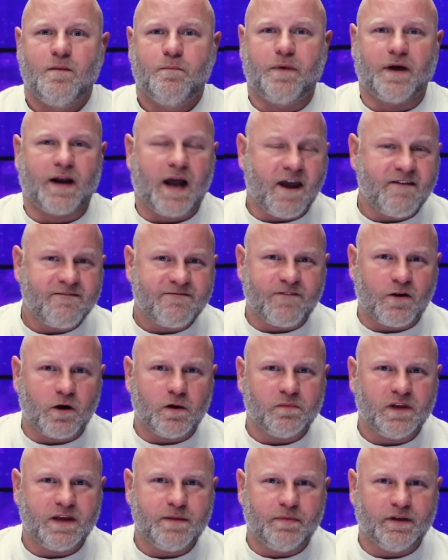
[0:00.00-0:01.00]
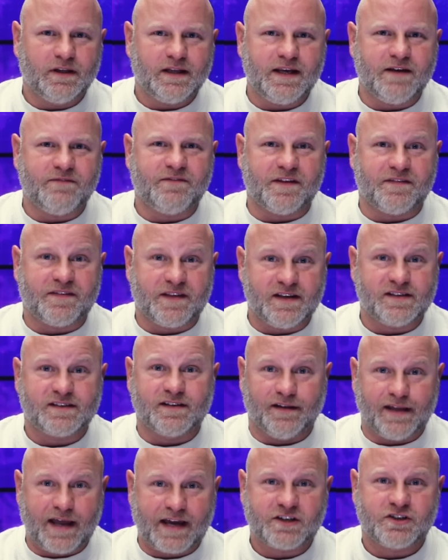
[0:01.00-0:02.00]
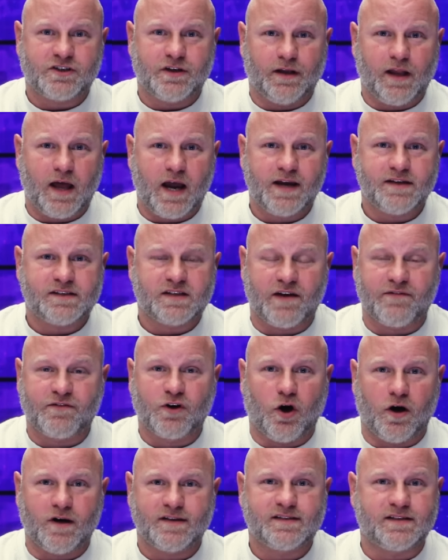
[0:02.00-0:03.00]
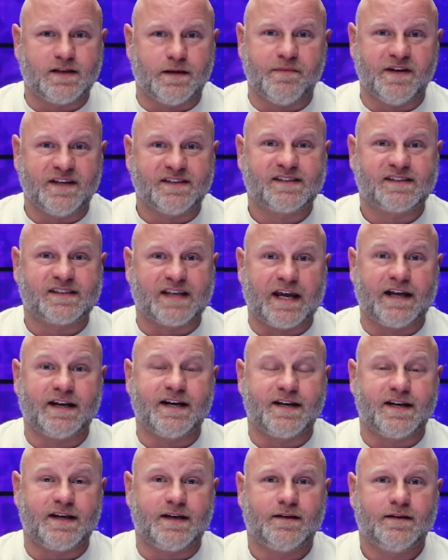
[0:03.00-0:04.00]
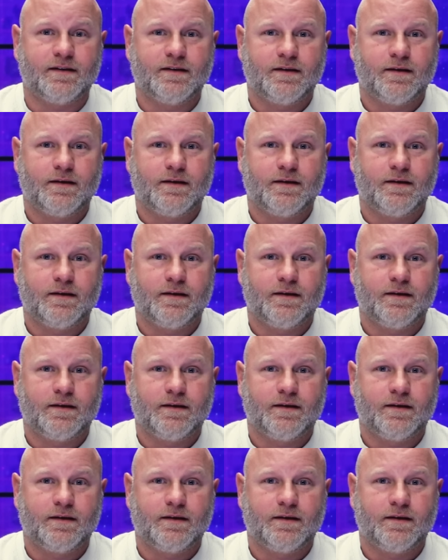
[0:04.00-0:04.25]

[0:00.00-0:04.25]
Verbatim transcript: but I firmly believe that these election lies have cost him his sanity.